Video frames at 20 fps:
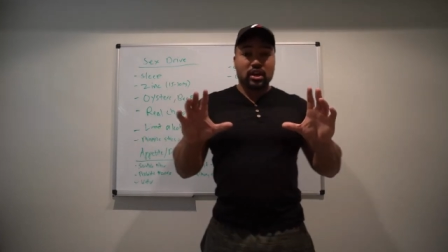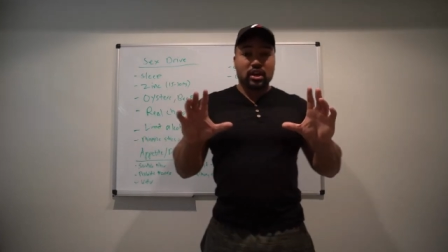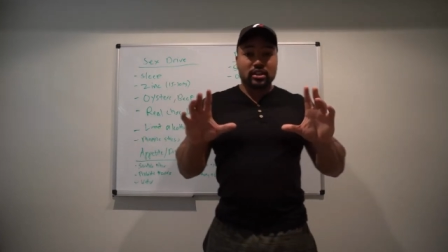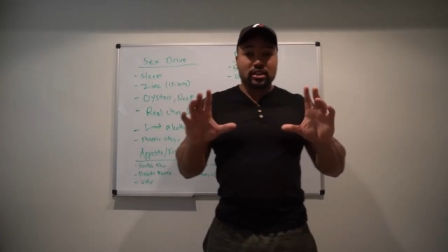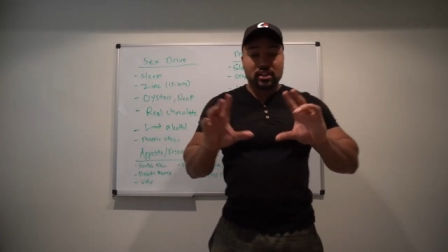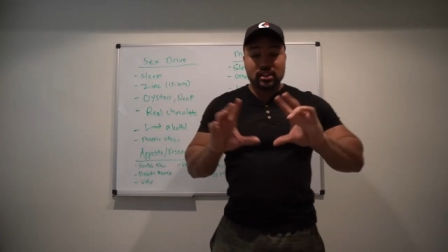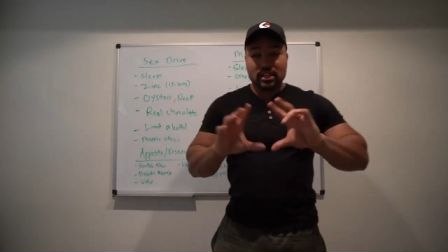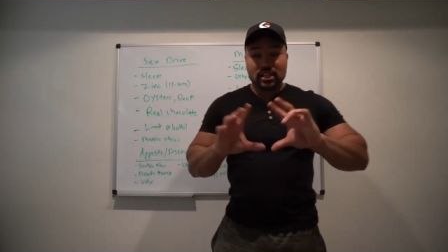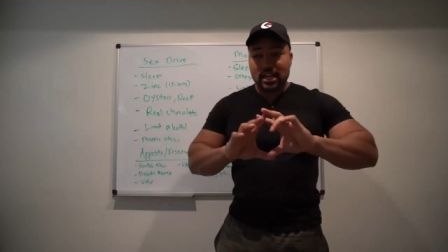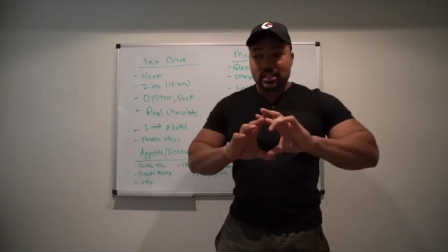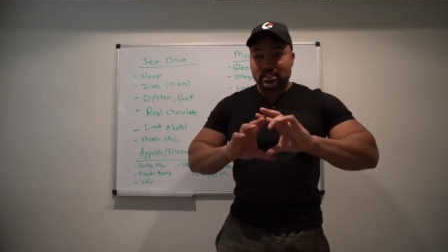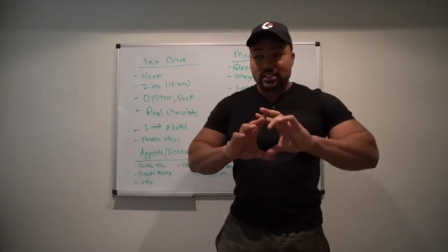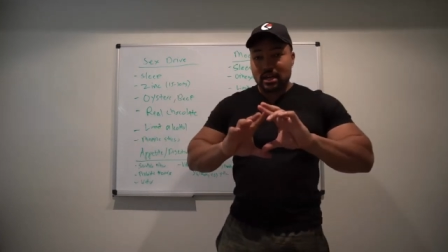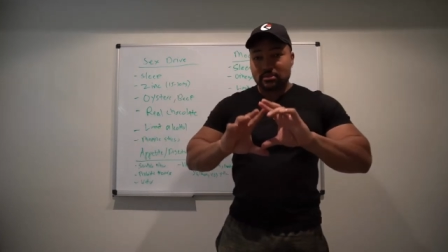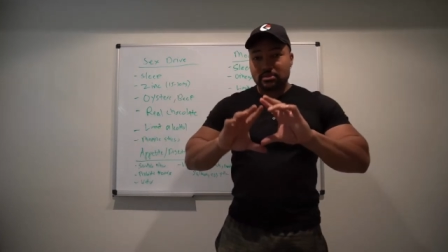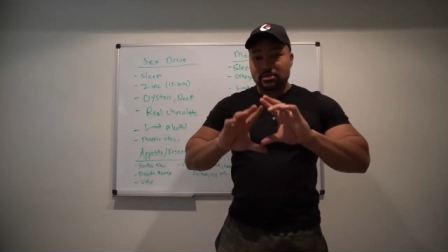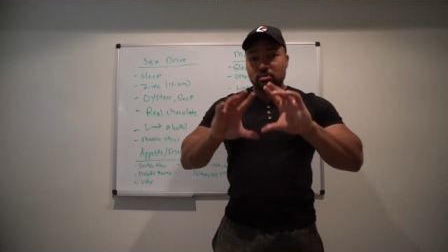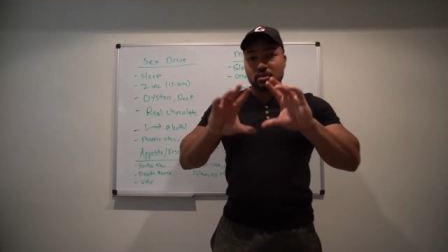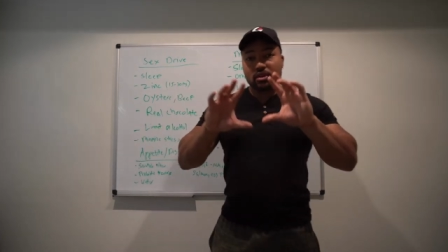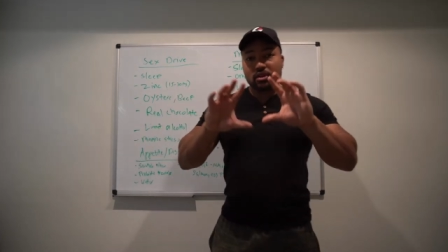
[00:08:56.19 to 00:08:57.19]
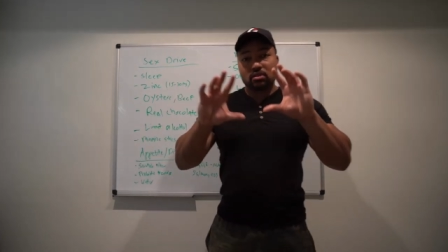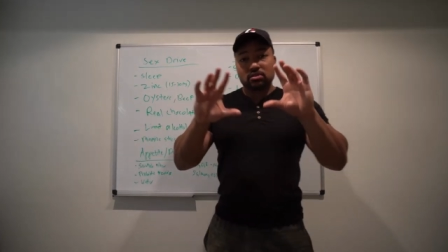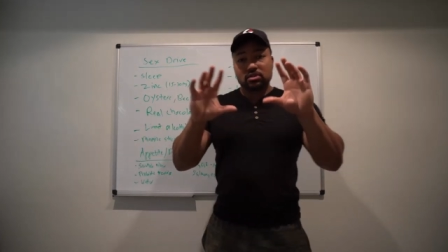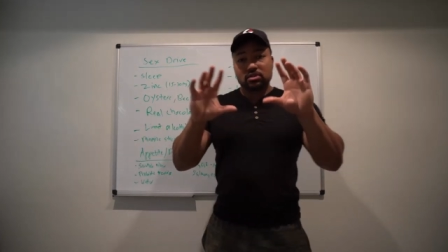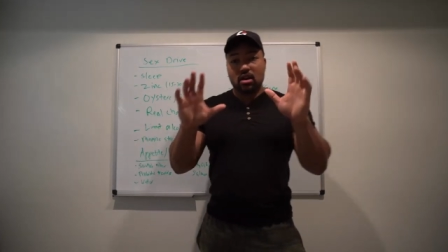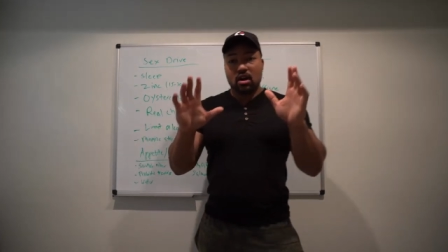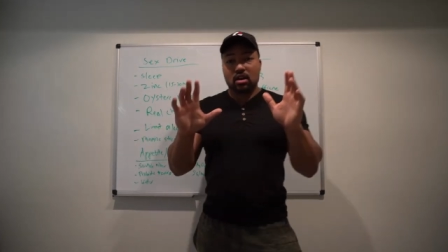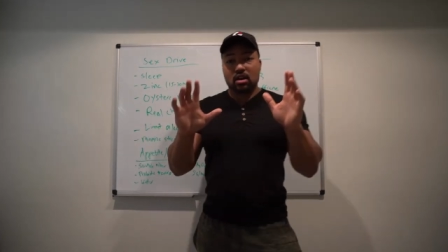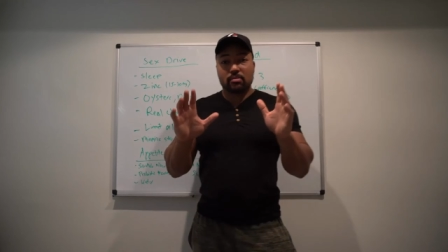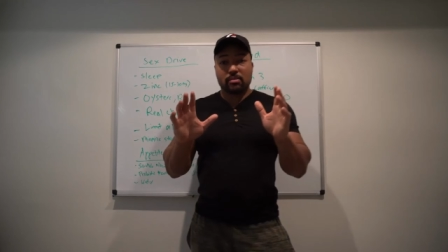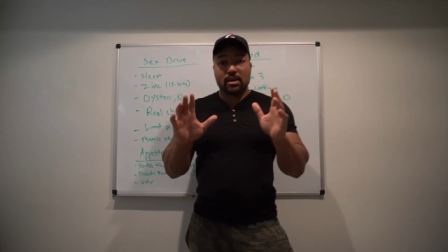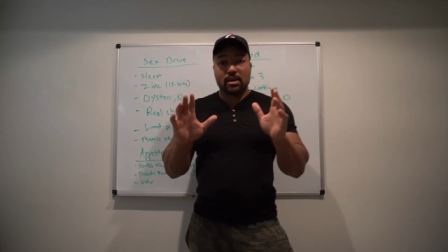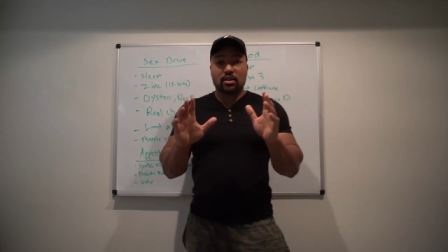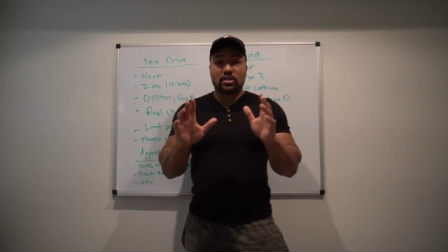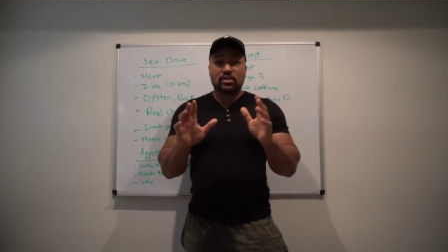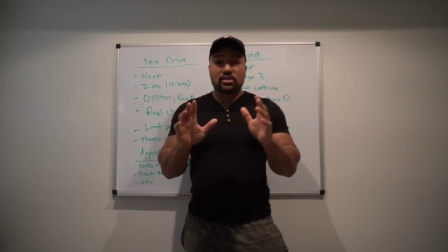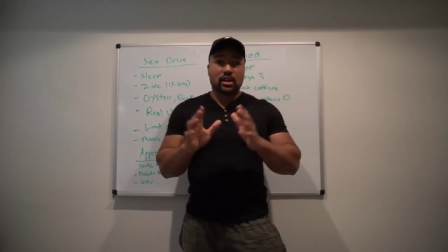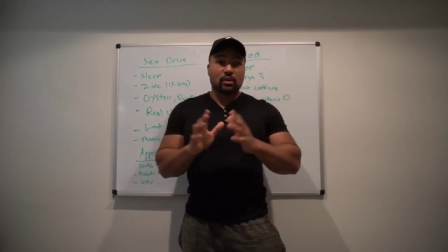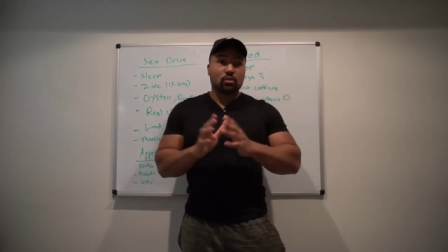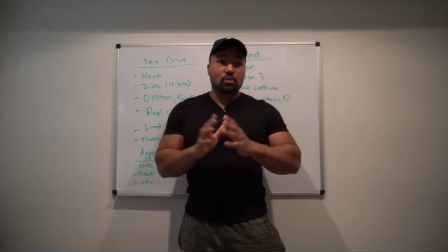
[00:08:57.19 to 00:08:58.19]
I think a lot of times that we don't talk about
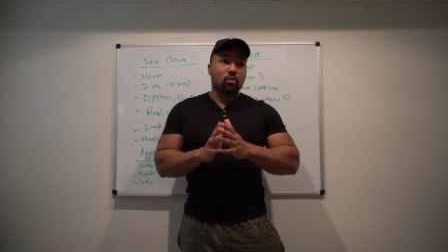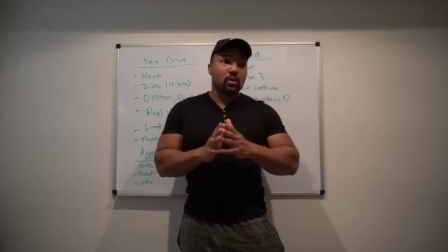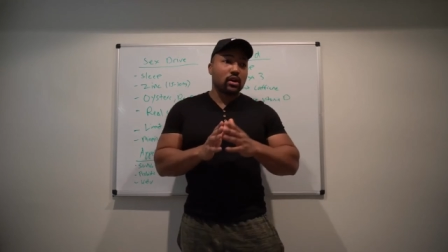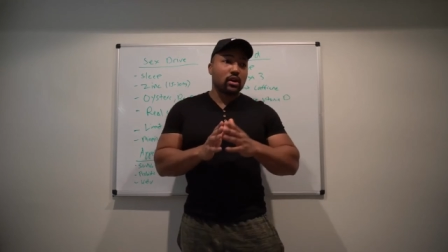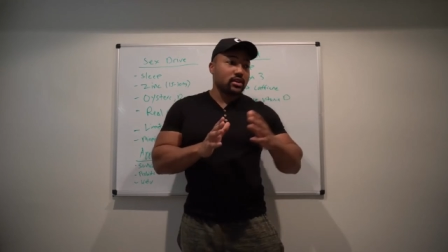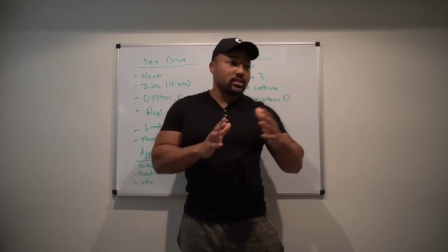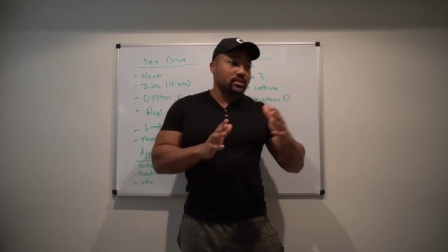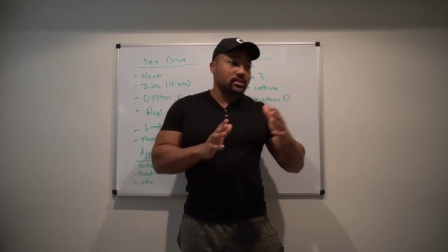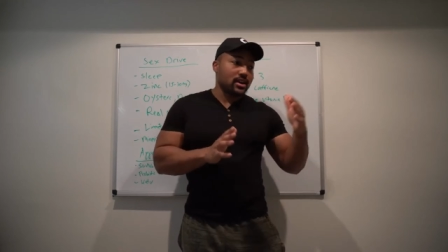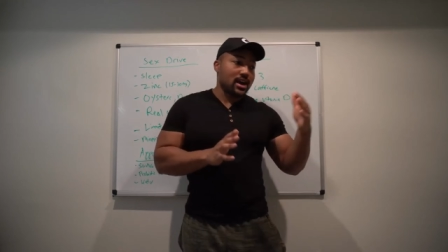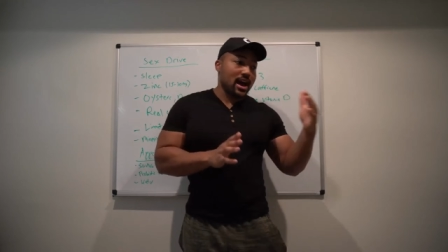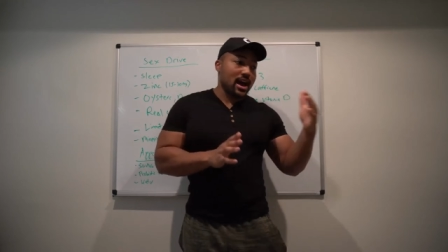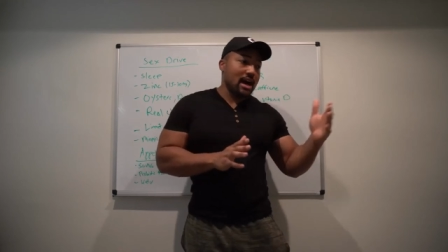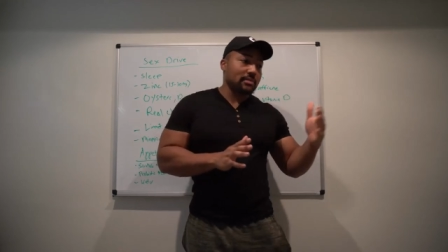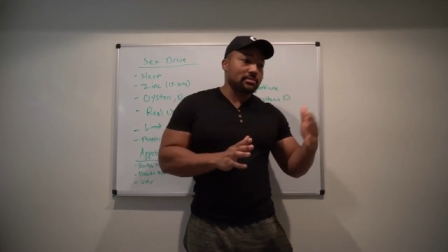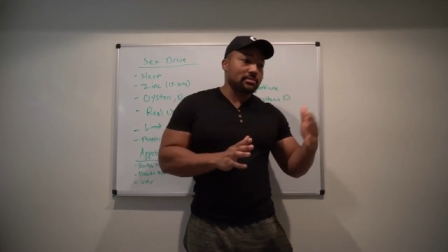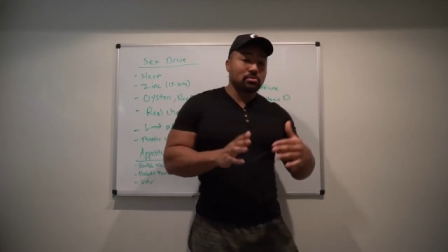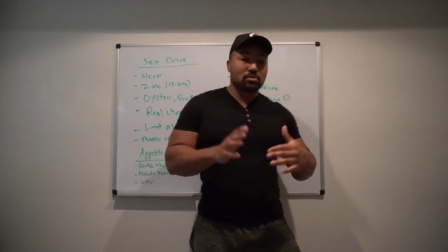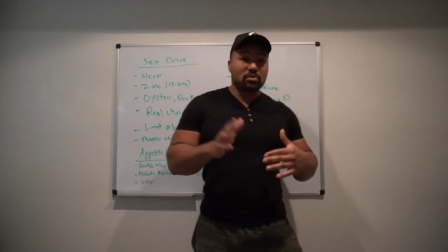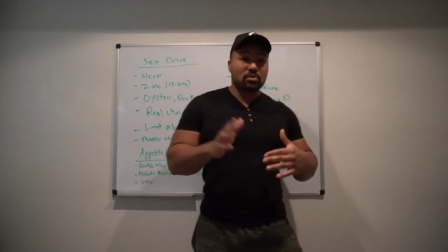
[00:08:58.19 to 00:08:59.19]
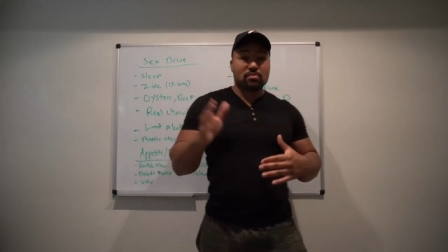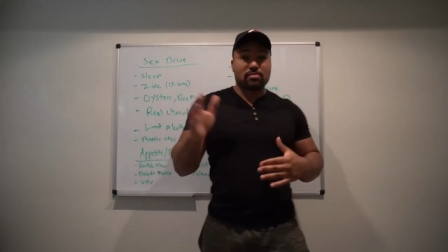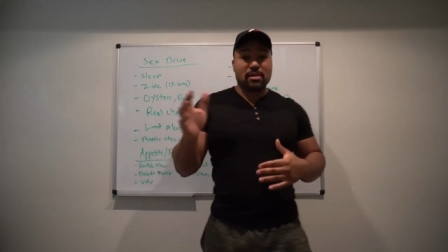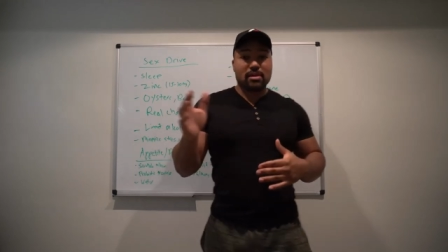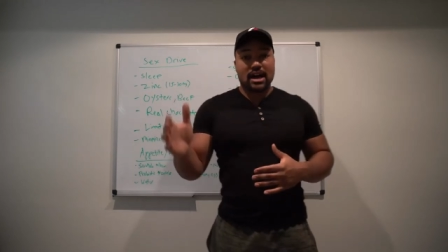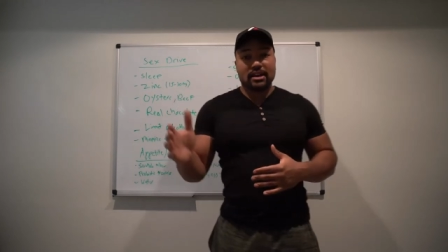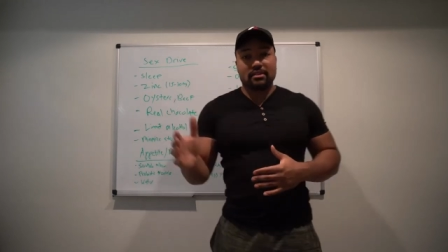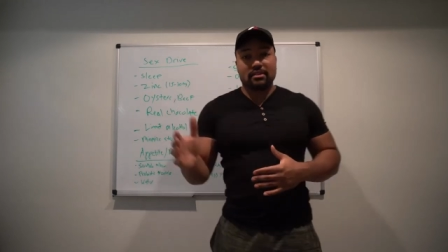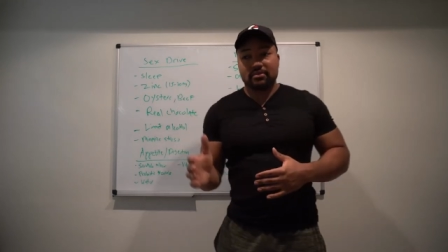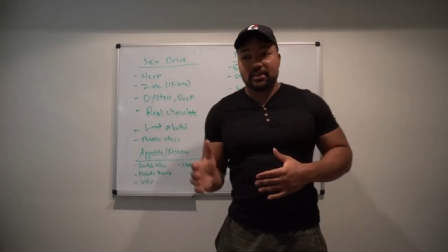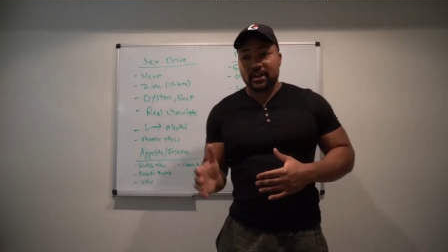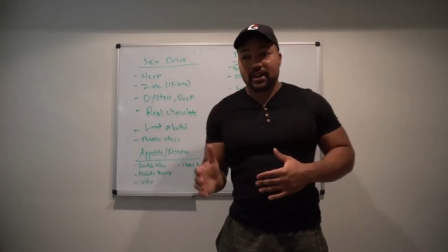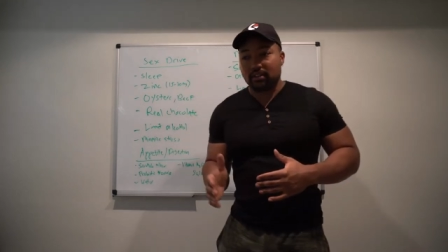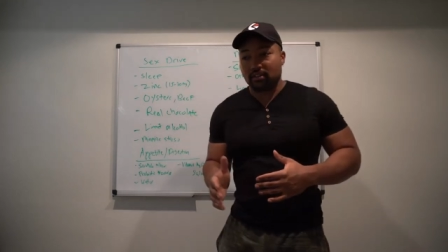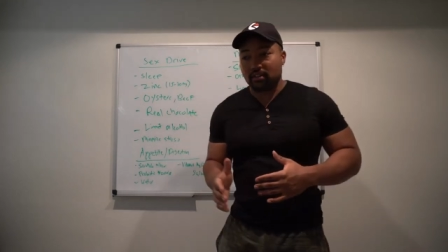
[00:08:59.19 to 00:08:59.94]
is like what is a optimal body fat.